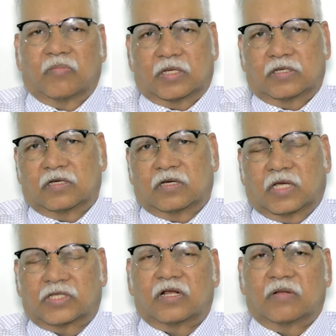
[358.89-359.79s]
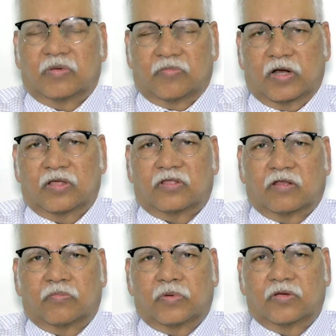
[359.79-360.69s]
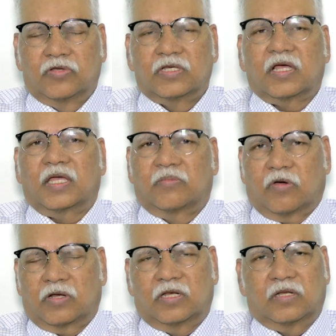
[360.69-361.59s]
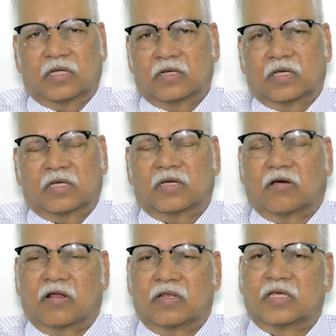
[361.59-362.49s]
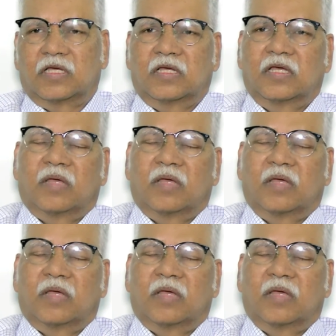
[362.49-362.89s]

but external beam radiotherapy using IMRT technique or the